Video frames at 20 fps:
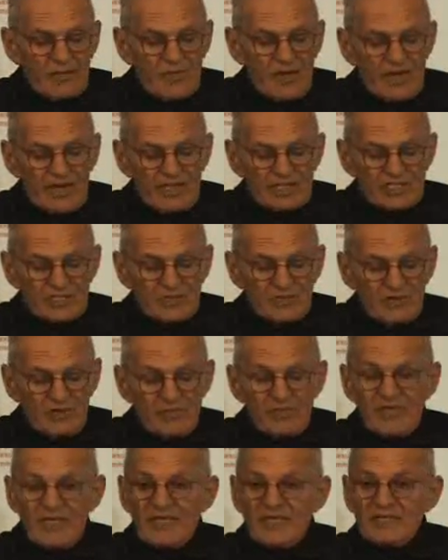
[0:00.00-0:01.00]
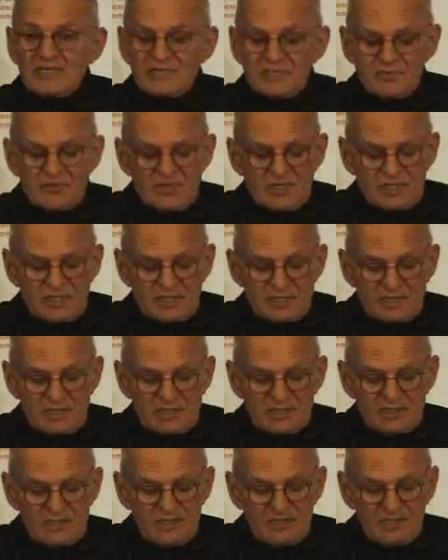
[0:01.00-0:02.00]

Punishable means prison.